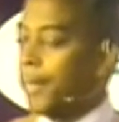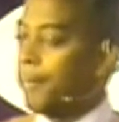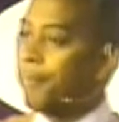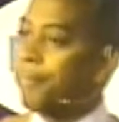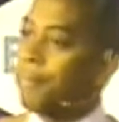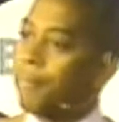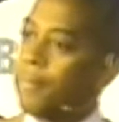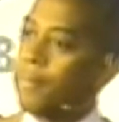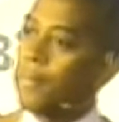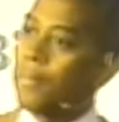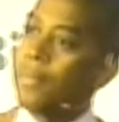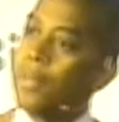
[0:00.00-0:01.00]
Poseidon,
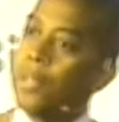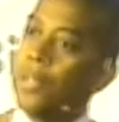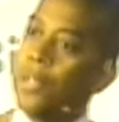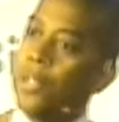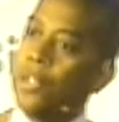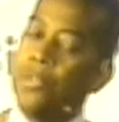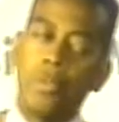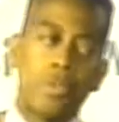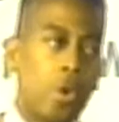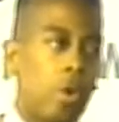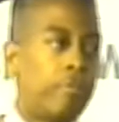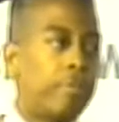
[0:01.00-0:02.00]

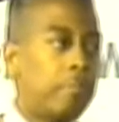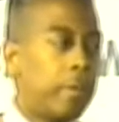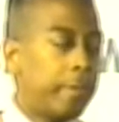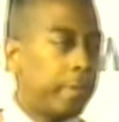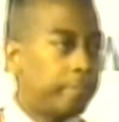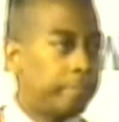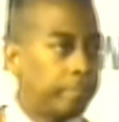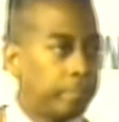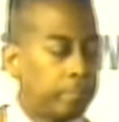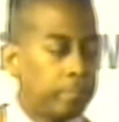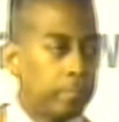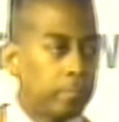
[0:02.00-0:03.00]
who was known for murder.